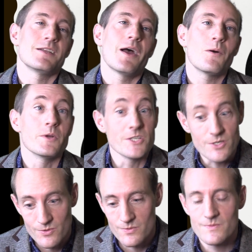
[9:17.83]
You know, how would
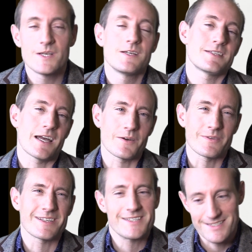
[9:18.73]
you tackle
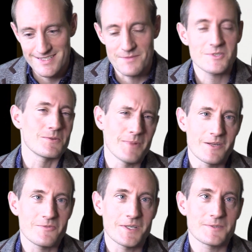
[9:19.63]
this conceptual
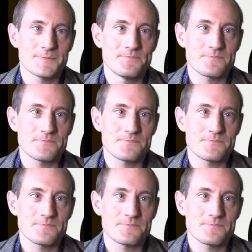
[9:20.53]
minefield?